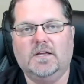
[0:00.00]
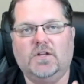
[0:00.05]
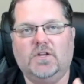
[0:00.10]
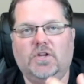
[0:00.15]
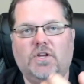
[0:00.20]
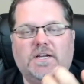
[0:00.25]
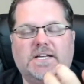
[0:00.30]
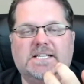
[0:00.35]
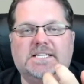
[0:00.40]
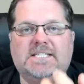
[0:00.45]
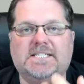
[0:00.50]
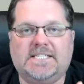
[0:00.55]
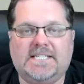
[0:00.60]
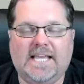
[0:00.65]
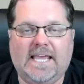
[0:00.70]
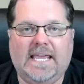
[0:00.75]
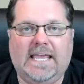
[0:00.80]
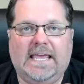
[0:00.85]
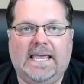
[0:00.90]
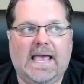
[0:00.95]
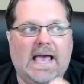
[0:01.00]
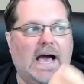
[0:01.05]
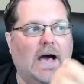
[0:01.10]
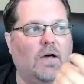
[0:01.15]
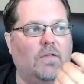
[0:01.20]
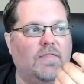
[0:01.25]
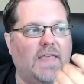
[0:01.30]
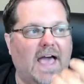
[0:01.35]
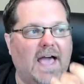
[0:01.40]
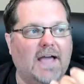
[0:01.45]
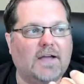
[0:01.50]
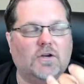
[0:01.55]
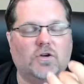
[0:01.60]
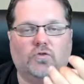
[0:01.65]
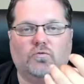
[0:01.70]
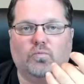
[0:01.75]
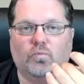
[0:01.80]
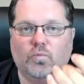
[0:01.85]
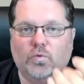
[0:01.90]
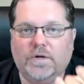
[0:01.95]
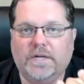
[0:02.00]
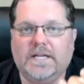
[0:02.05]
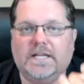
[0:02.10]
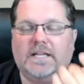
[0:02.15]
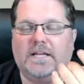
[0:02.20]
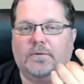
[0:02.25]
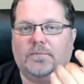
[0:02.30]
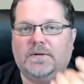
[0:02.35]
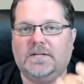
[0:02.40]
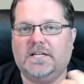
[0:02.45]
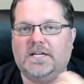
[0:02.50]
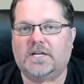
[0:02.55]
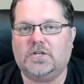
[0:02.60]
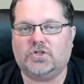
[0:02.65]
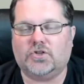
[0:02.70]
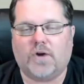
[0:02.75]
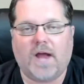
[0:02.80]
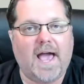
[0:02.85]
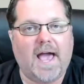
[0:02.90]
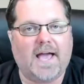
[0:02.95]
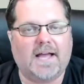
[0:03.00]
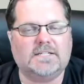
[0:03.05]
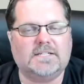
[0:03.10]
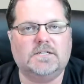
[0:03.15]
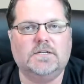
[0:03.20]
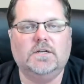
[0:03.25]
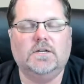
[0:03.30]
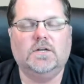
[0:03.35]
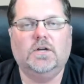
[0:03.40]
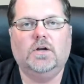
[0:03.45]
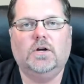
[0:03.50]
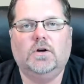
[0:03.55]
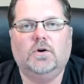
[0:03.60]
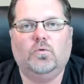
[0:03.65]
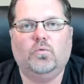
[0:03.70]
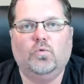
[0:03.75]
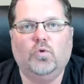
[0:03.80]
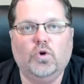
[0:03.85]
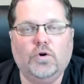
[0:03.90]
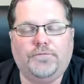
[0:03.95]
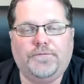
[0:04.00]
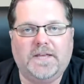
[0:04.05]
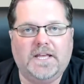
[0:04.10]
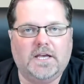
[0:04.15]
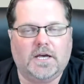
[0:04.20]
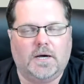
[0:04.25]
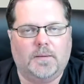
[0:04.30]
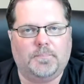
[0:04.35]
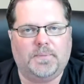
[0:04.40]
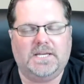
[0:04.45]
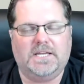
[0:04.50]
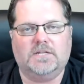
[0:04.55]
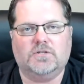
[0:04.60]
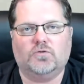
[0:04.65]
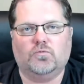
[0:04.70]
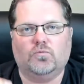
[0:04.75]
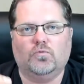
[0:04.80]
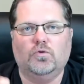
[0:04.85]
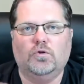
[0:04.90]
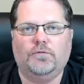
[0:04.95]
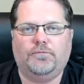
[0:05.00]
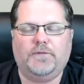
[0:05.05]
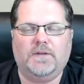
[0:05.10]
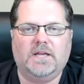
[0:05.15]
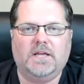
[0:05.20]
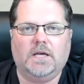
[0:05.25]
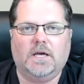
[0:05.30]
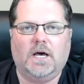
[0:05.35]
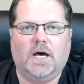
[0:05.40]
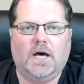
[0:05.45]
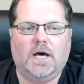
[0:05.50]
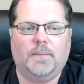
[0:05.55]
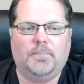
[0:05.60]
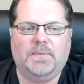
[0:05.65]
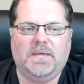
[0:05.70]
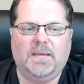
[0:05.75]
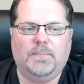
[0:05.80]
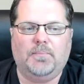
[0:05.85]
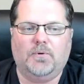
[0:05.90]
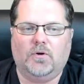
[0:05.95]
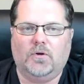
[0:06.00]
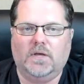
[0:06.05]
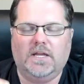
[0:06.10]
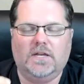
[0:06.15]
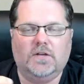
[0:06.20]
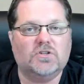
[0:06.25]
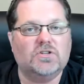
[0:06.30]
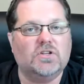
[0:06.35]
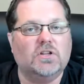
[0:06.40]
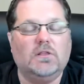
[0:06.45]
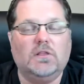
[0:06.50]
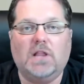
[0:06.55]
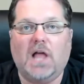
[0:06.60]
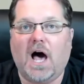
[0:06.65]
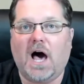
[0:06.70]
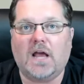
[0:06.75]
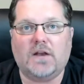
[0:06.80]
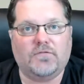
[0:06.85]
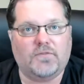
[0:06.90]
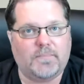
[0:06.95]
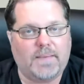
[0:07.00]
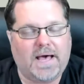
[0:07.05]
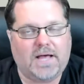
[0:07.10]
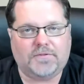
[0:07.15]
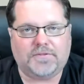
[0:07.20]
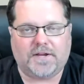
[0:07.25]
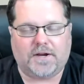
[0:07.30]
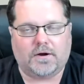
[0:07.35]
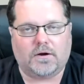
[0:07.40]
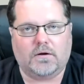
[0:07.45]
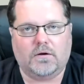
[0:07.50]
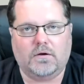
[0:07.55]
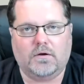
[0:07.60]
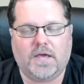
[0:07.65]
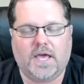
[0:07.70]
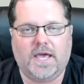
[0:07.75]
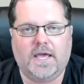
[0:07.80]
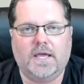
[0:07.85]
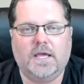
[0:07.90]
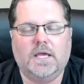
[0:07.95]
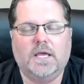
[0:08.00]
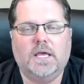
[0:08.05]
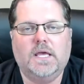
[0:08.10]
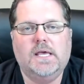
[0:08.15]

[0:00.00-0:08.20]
You can see how that could really, really attract roofing companies, roofing people. And there's a lot of them out there, okay?